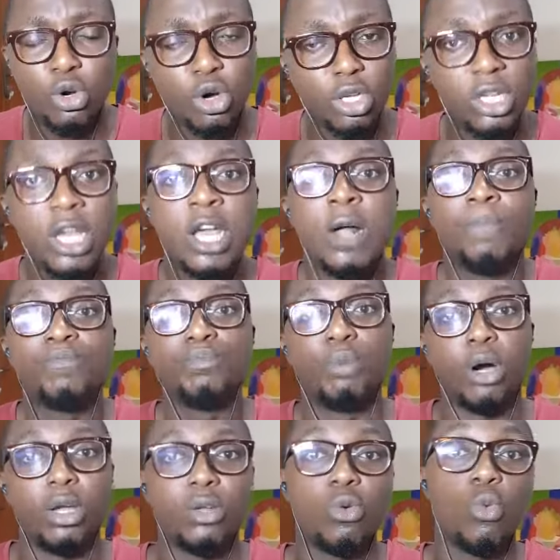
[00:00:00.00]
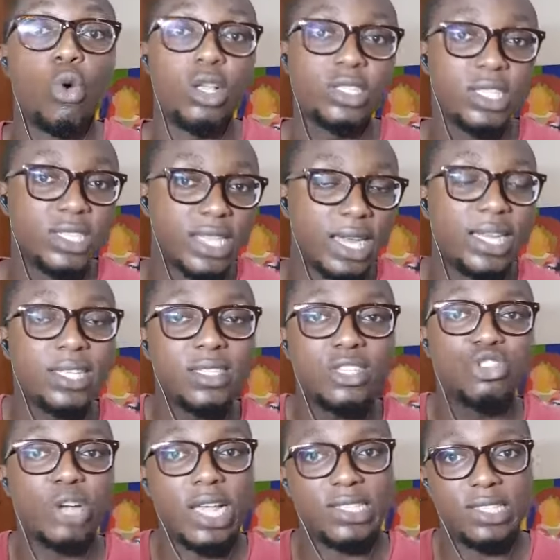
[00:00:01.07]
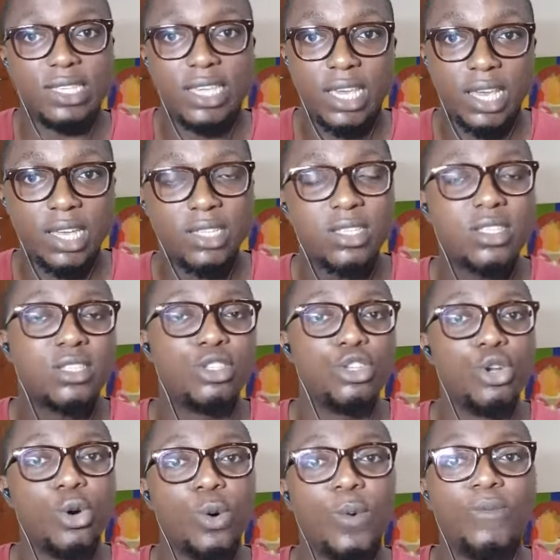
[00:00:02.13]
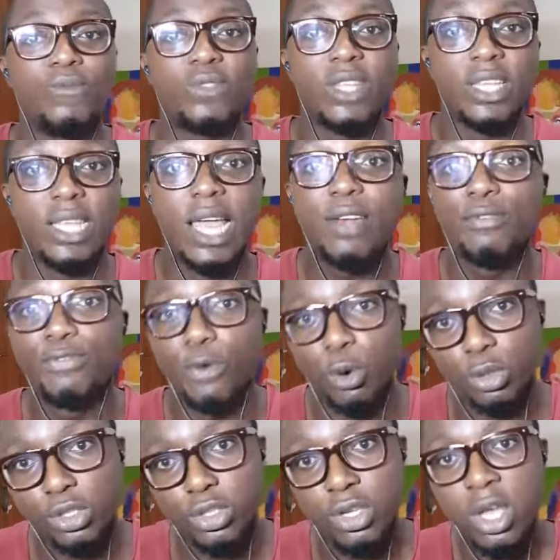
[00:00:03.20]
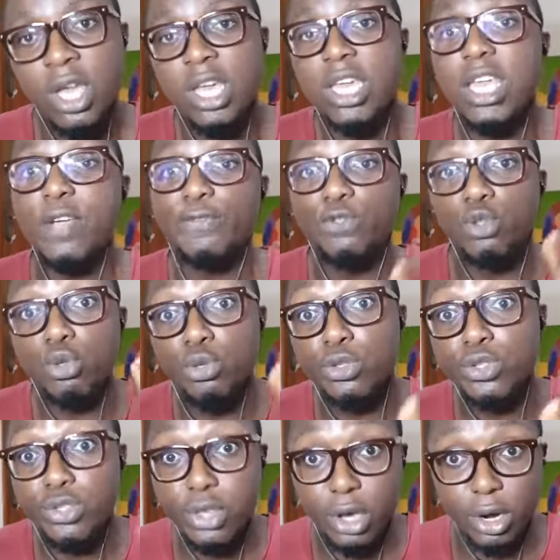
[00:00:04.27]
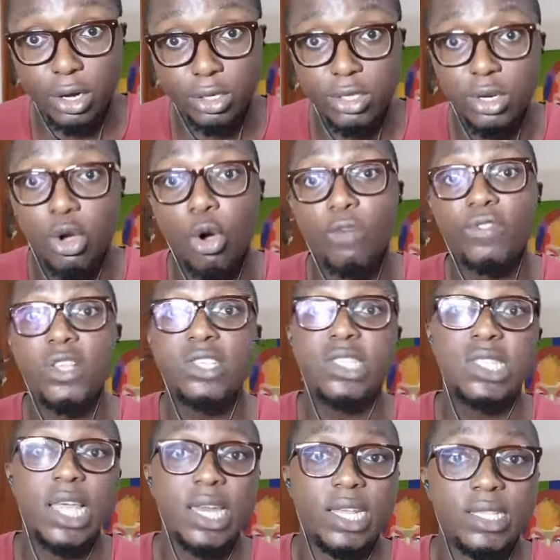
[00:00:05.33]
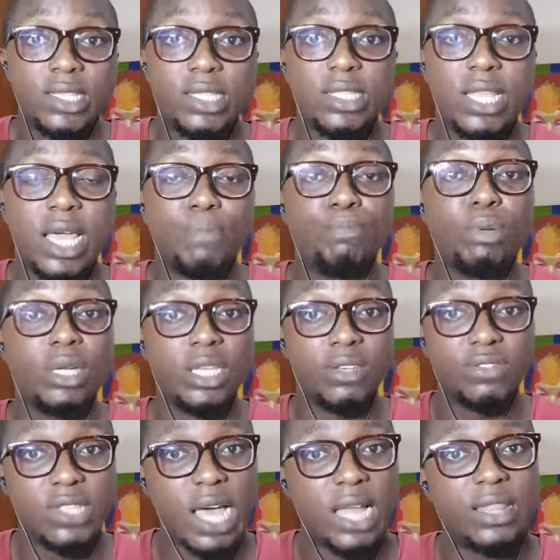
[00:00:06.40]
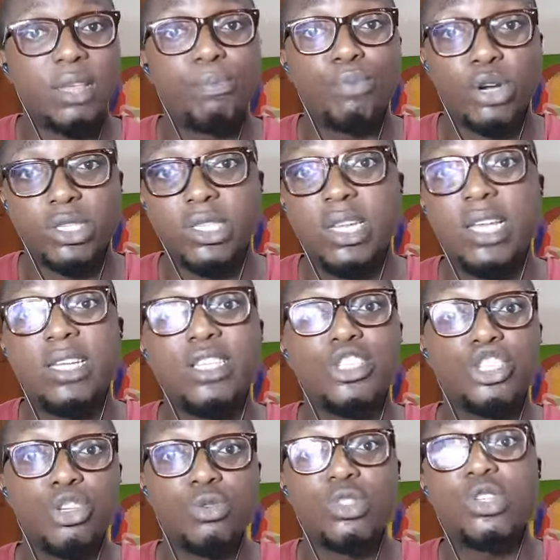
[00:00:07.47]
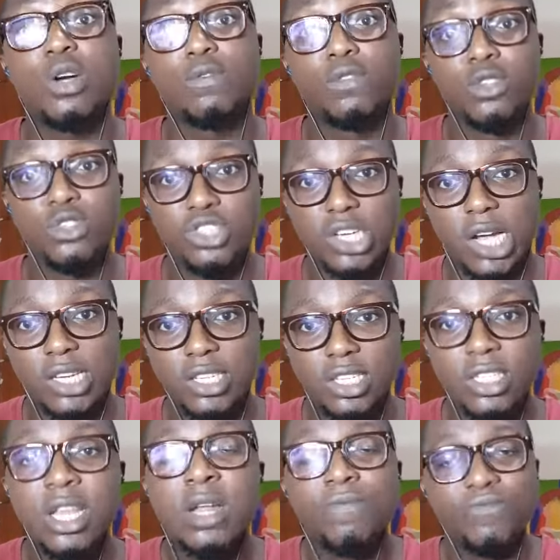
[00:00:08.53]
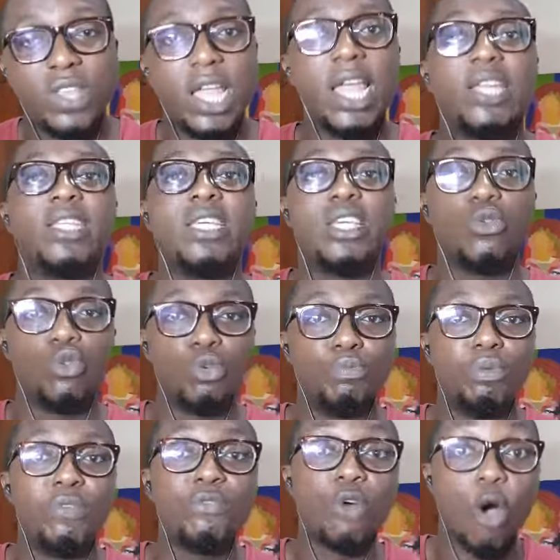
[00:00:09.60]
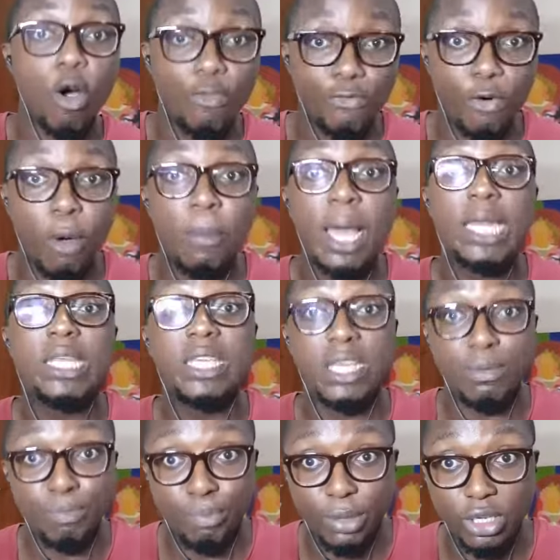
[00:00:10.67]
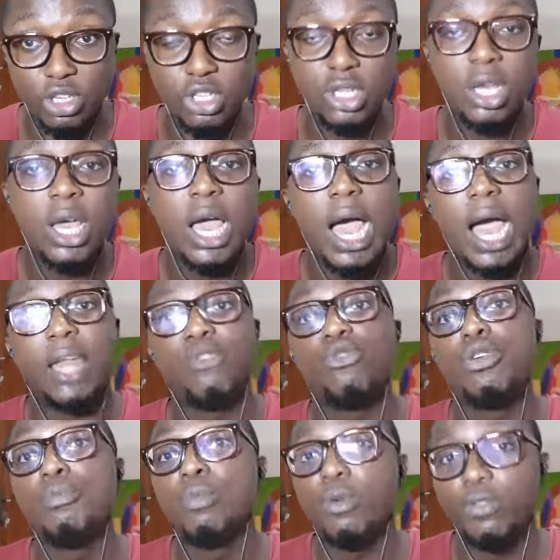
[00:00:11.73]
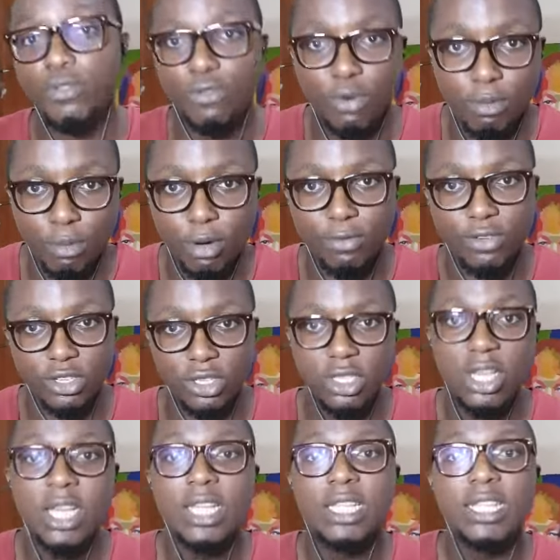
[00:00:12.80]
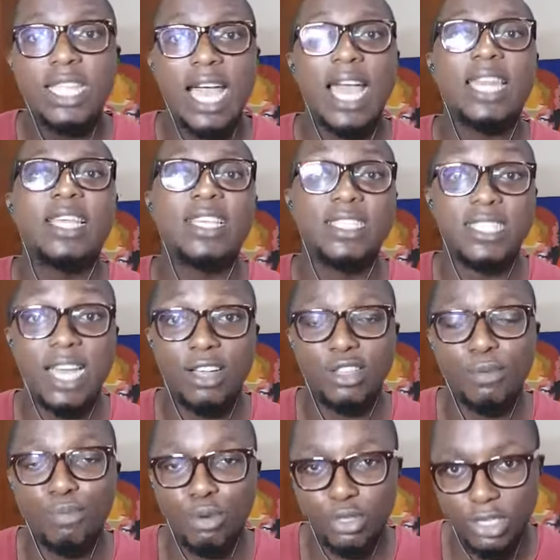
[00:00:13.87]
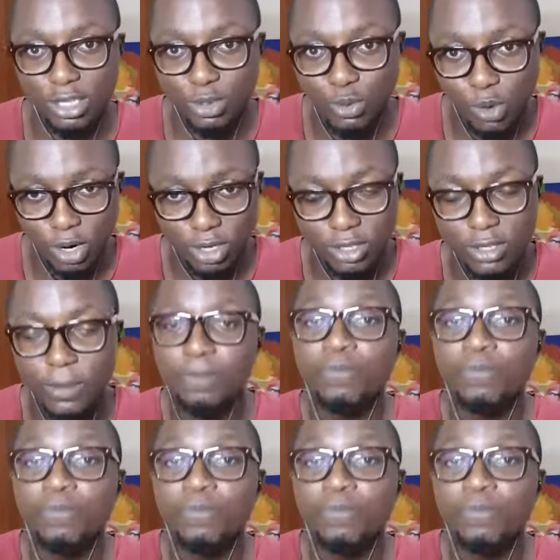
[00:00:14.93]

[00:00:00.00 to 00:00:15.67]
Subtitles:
Court. But once the Senate tries the case, you know, they then vote. If 2/3 of the Senate then believes that the president is guilty of those charges, then he would be formally impeached and removed from office. That is how the process works.